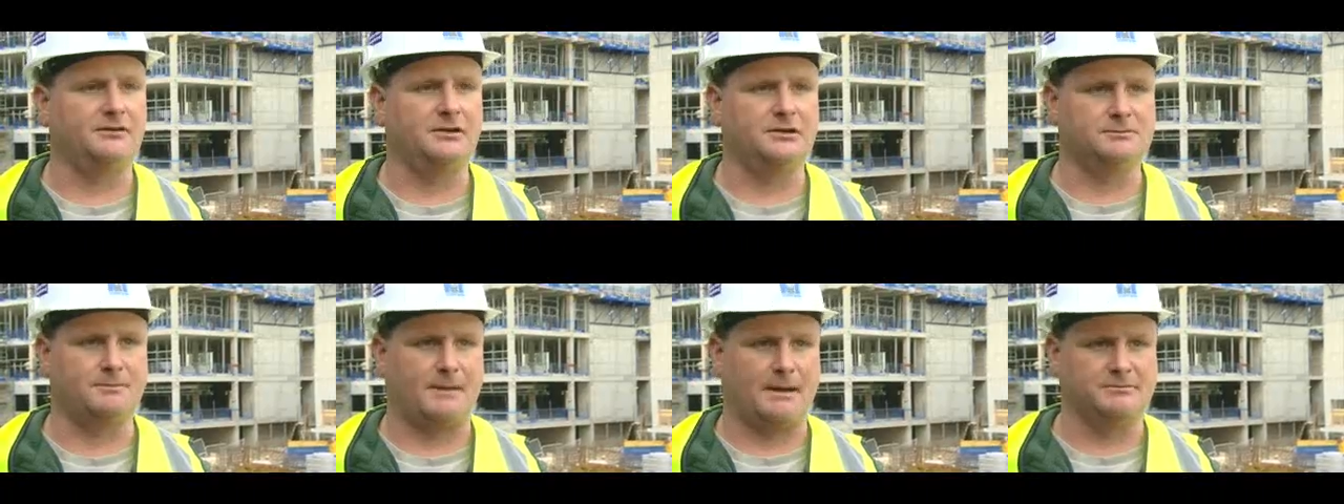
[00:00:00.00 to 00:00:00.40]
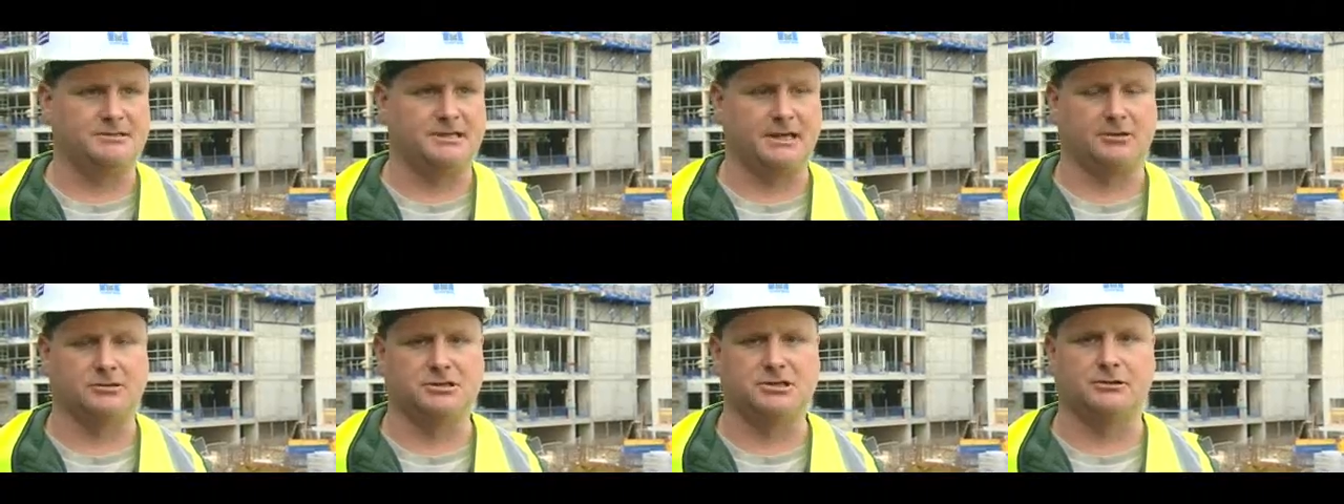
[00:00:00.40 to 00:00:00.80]
I've used
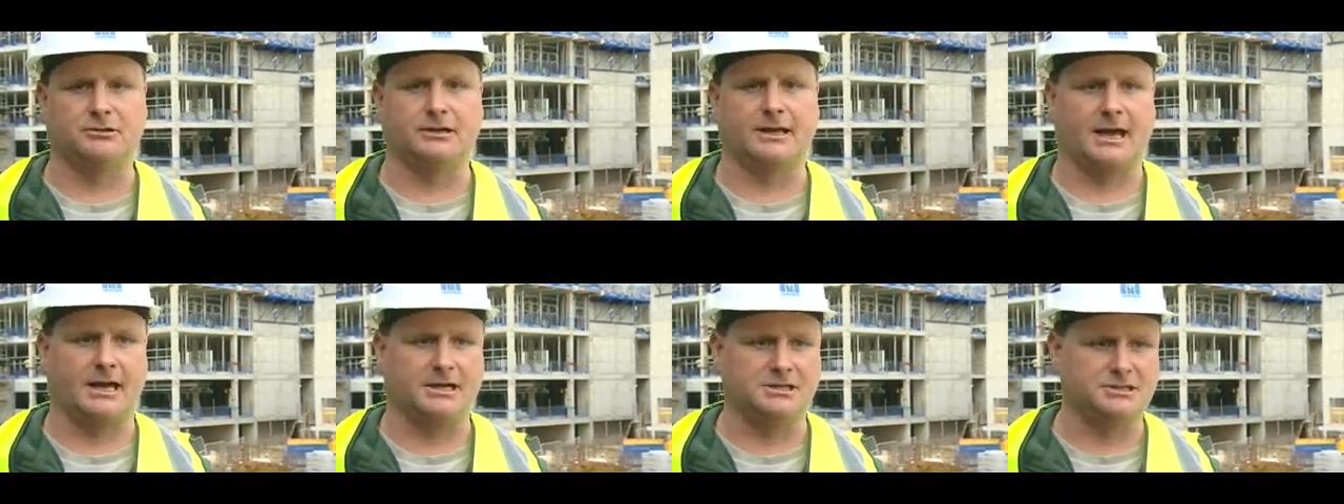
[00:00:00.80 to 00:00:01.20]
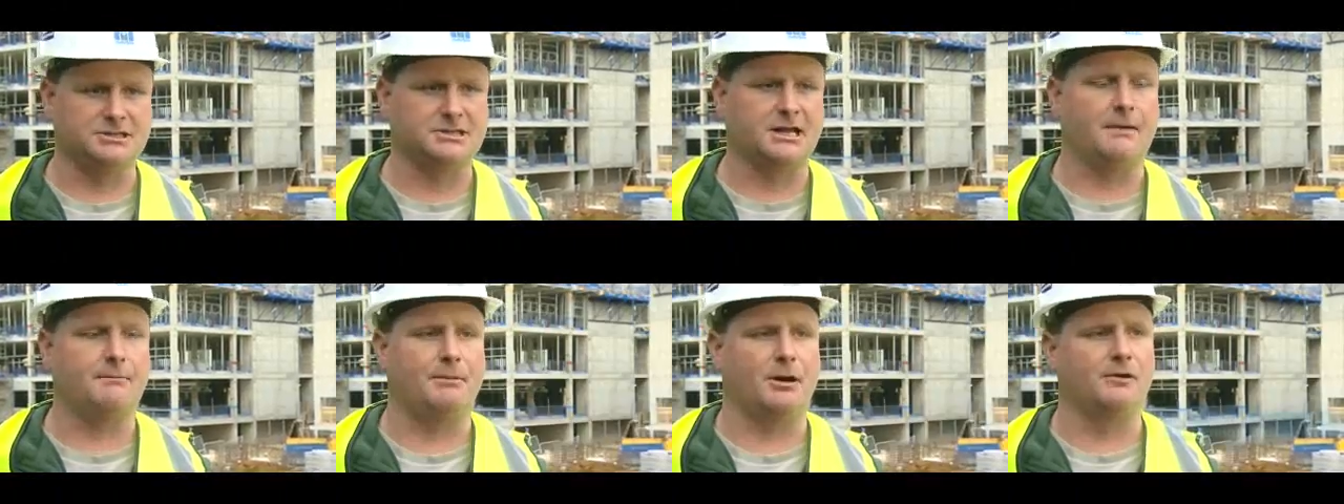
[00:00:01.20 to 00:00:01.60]
BAMTEC on 2 occasions
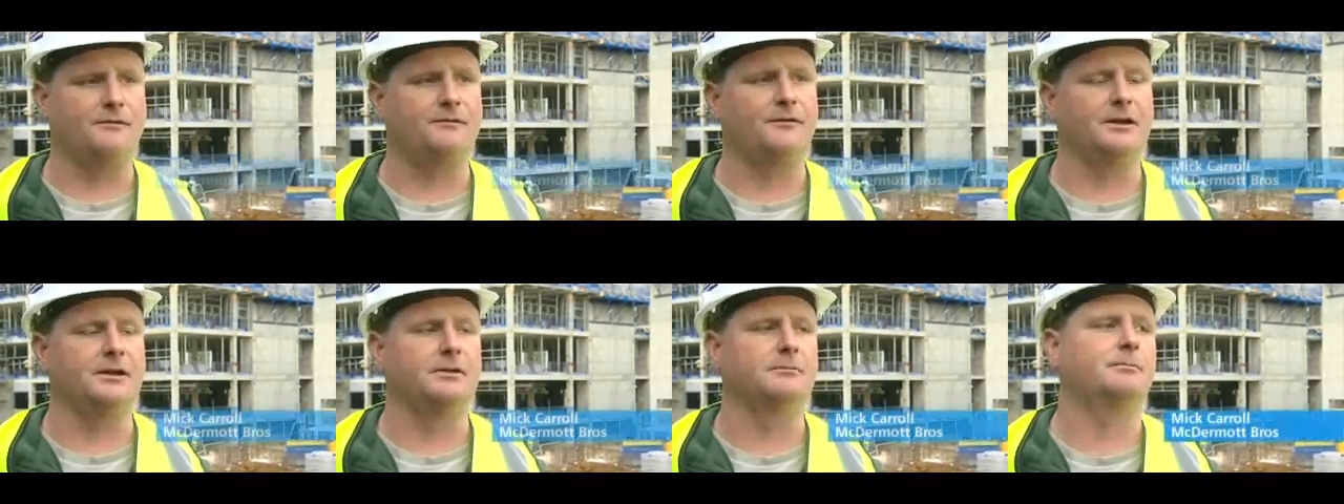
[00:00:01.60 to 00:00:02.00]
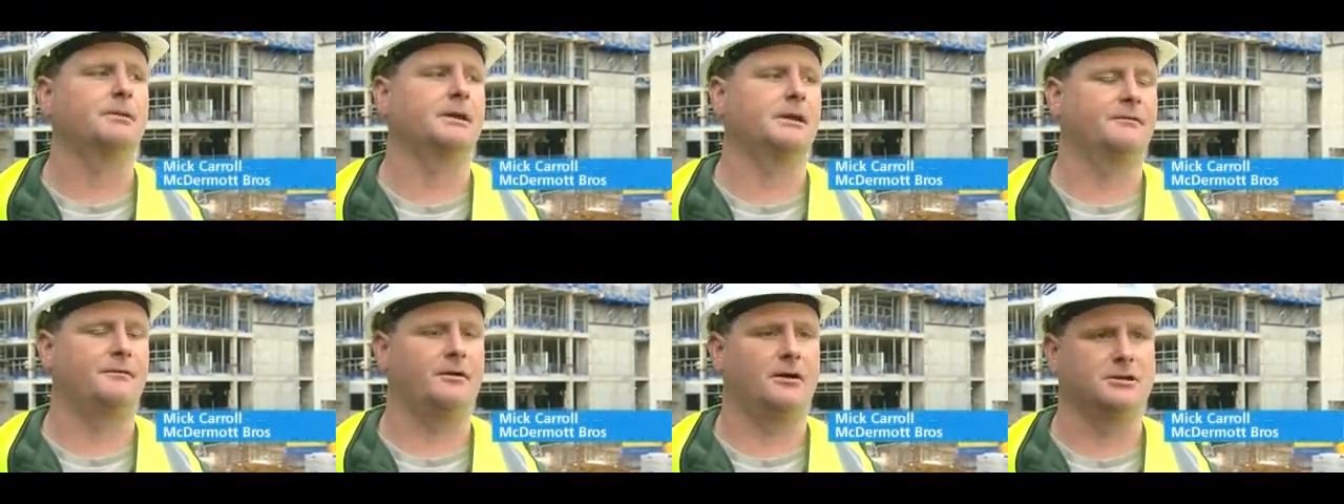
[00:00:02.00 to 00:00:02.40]
now, both in
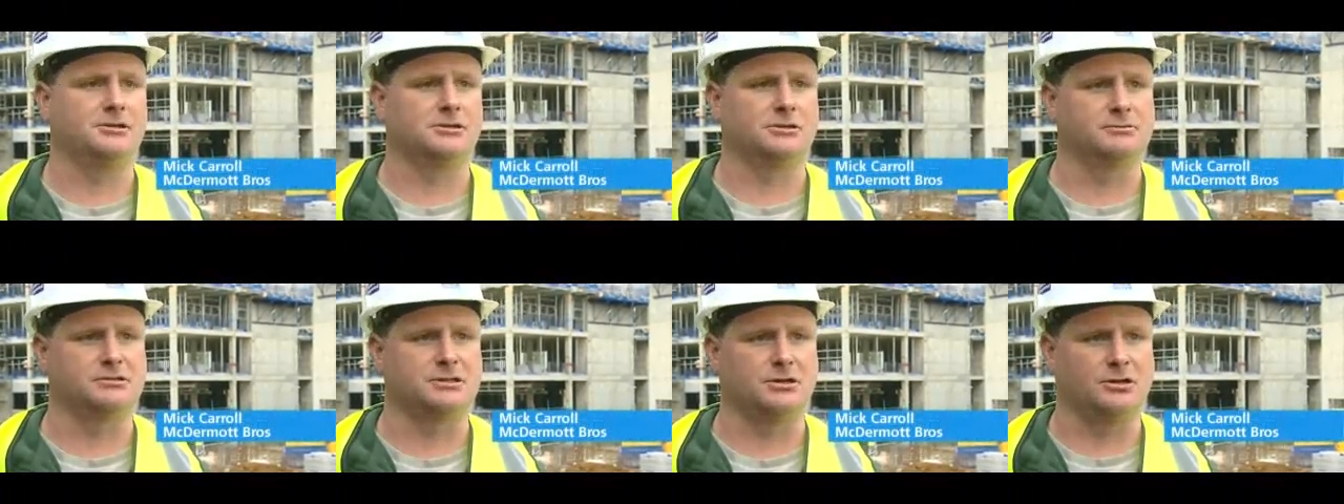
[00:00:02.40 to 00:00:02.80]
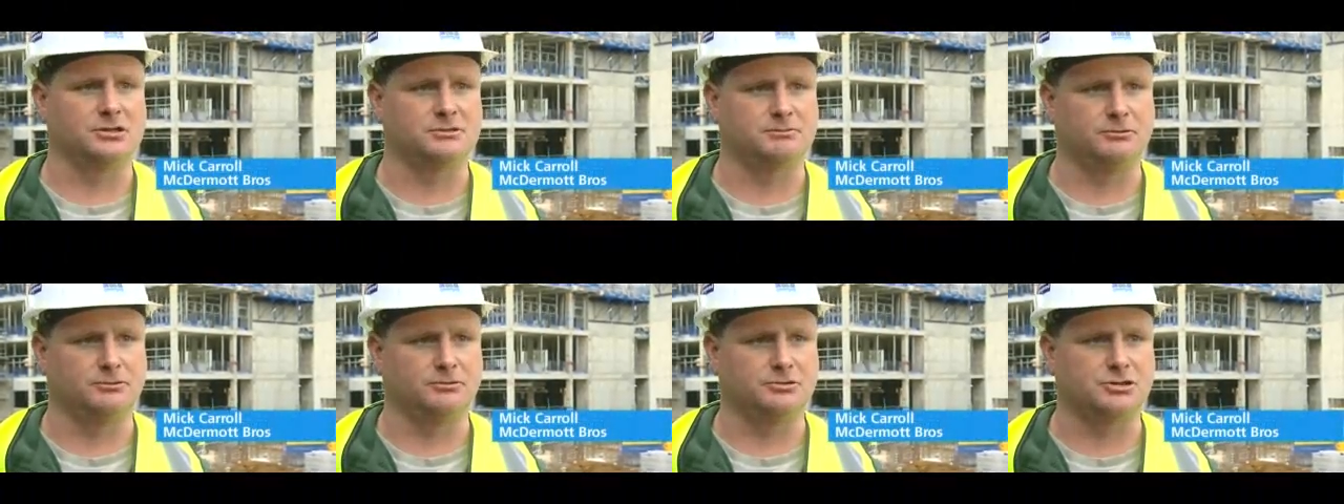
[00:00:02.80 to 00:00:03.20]
PFI jobs, the
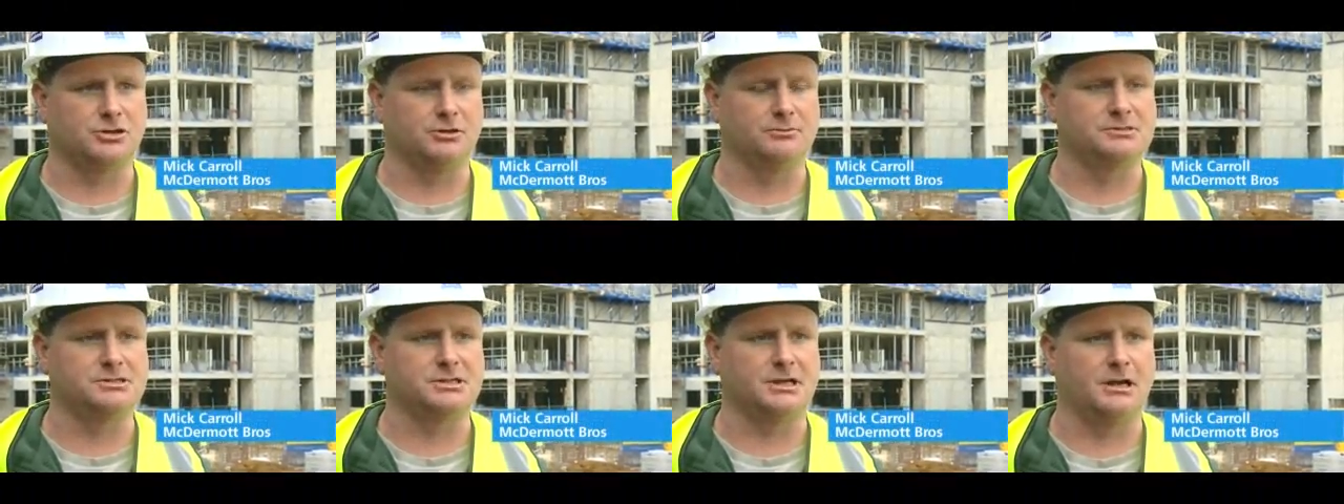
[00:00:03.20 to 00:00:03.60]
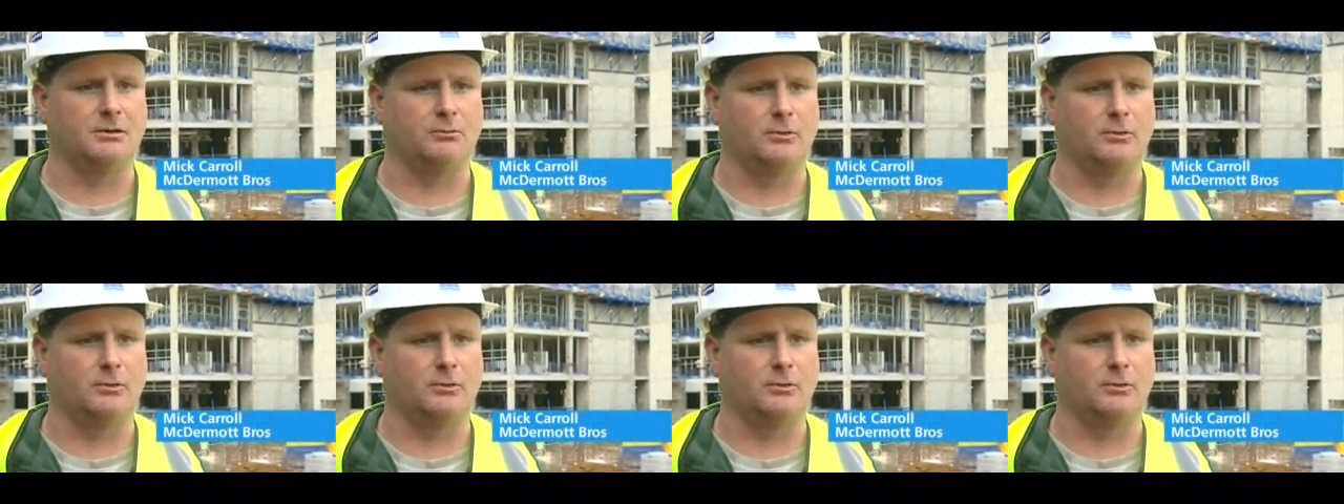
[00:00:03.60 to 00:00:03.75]
hospital jobs,